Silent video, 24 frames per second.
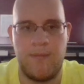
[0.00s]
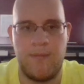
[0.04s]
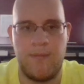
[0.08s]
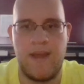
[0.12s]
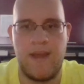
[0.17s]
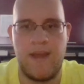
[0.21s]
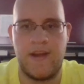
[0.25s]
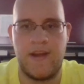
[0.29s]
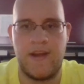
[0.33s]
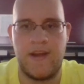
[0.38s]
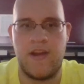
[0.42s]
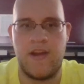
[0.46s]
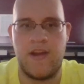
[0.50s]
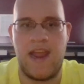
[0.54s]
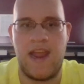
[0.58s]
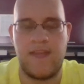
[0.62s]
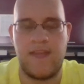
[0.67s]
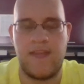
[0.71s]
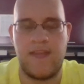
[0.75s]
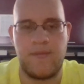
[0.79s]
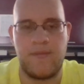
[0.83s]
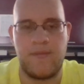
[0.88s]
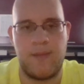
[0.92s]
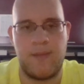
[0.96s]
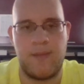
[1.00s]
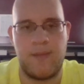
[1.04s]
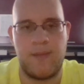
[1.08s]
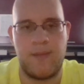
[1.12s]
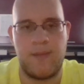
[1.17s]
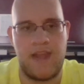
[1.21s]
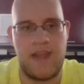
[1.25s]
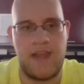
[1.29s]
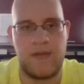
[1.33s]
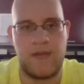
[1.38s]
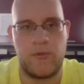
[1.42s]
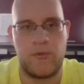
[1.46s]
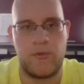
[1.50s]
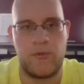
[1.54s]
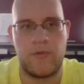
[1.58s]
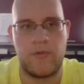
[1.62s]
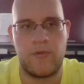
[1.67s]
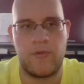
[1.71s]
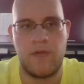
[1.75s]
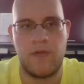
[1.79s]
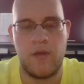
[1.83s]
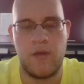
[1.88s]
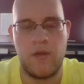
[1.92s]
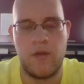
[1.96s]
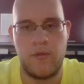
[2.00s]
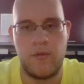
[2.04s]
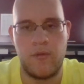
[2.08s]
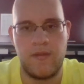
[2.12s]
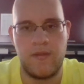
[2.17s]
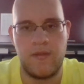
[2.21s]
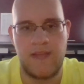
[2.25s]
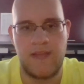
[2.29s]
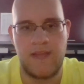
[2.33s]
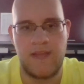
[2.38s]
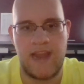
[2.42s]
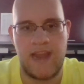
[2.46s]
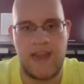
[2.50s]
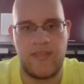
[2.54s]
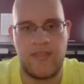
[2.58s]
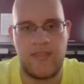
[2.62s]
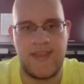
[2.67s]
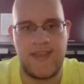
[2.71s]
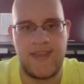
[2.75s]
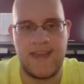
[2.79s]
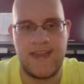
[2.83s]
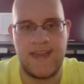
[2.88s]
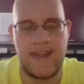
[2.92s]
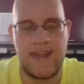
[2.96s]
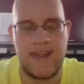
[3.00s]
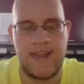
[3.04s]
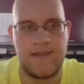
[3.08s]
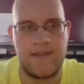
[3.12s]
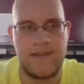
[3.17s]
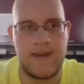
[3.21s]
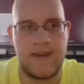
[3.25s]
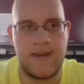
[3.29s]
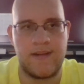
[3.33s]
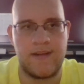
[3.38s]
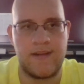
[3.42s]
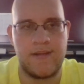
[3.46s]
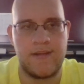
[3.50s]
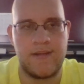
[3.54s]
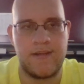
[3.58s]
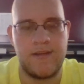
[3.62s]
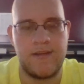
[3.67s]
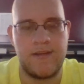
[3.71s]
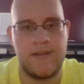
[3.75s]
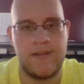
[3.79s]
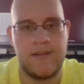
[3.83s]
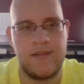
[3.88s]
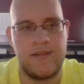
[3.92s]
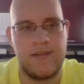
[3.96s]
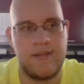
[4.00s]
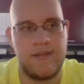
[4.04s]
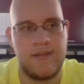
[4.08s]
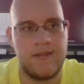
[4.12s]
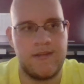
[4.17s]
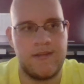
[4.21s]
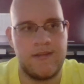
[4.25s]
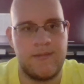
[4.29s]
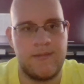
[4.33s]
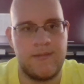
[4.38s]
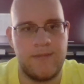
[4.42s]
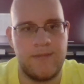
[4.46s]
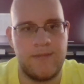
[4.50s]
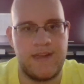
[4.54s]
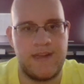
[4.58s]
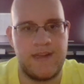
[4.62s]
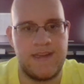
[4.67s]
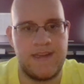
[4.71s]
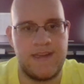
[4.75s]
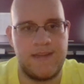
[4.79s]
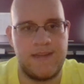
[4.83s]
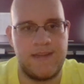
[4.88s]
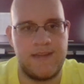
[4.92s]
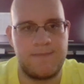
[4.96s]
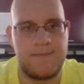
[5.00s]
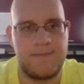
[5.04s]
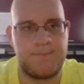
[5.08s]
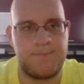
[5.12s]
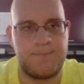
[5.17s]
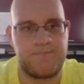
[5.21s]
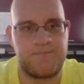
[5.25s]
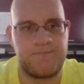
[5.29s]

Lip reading: bit better grass, especially out toward the road. It's kind of thin out there. But I